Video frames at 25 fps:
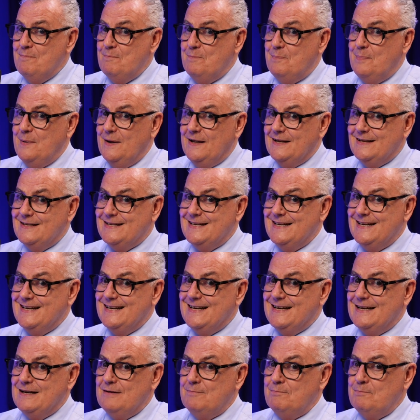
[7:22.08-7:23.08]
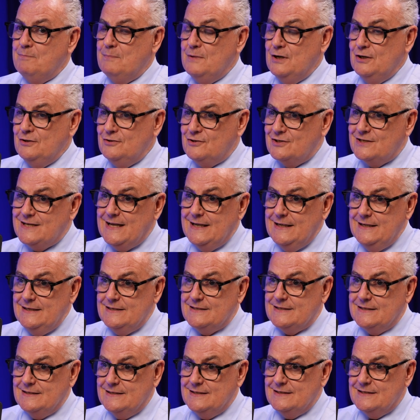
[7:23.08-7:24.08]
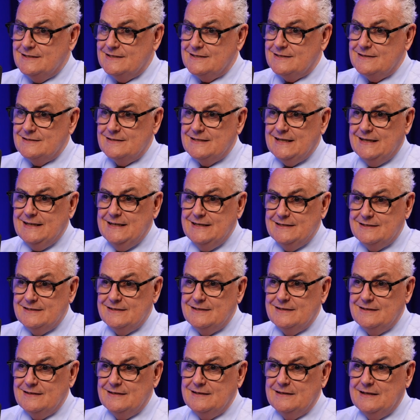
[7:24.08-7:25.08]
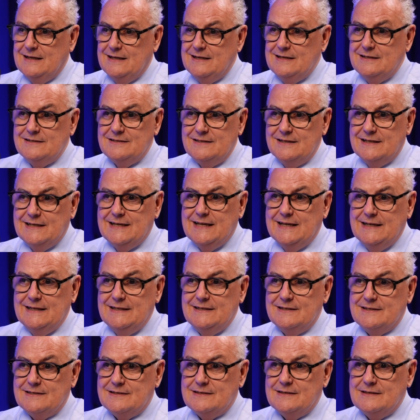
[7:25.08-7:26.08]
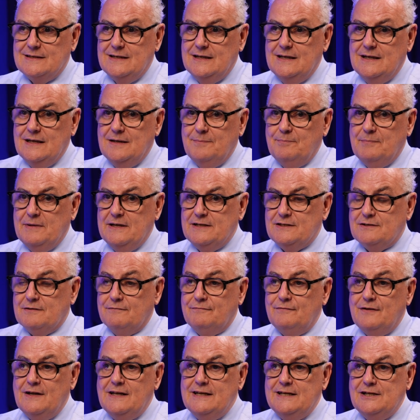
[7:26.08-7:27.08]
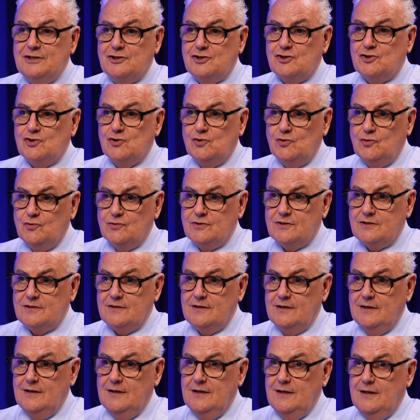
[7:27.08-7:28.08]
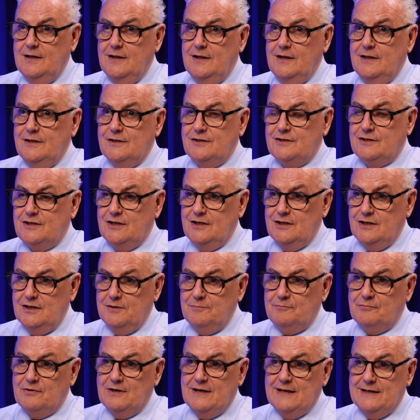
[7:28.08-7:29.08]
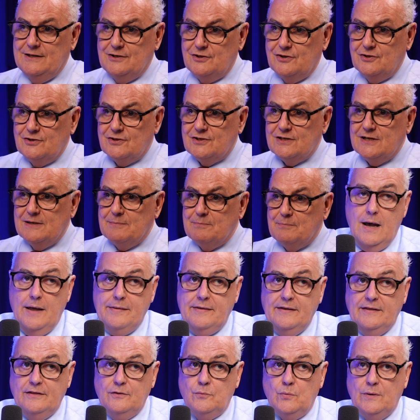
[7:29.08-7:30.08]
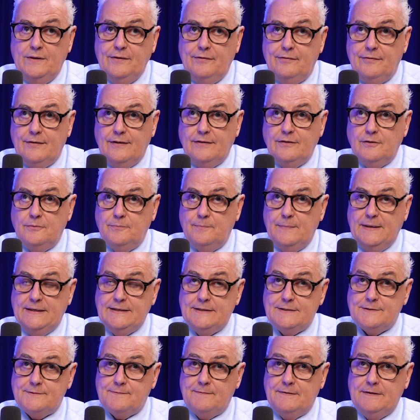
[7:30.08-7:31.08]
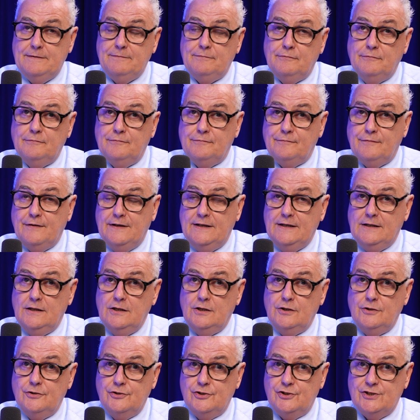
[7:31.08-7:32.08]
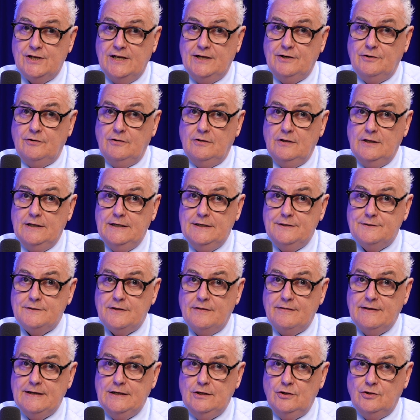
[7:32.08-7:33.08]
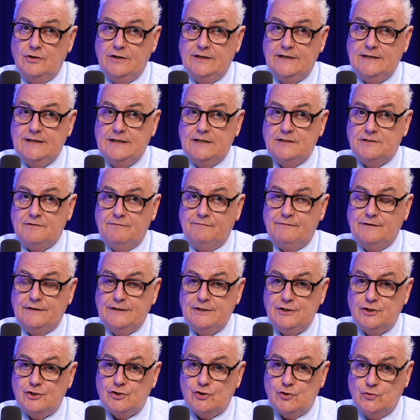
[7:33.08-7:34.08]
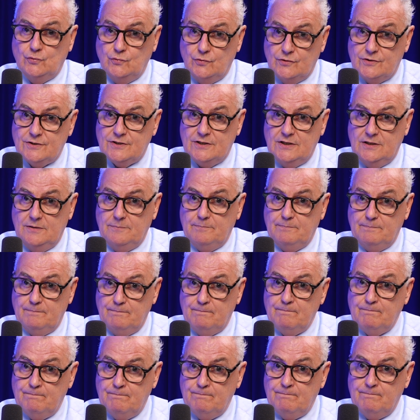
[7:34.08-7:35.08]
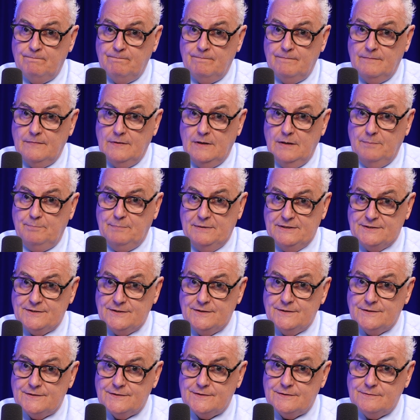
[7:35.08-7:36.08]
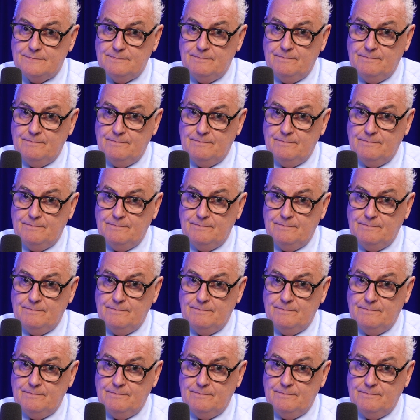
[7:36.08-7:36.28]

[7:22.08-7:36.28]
But most cases, that isn't the case. It's a fairly short-term relationship. I think the one thing that makes people fail on general is that they look at it as a very short-term business.